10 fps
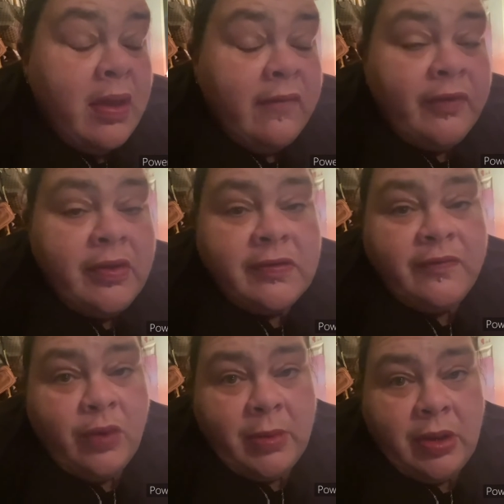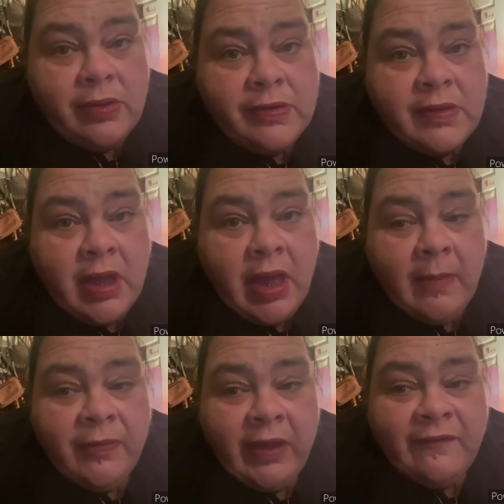First and foremost,
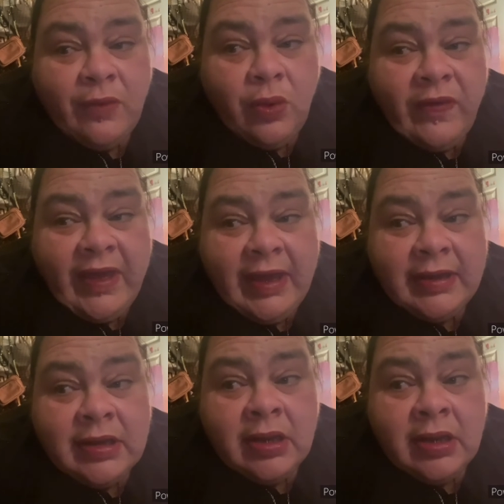I'm thankful that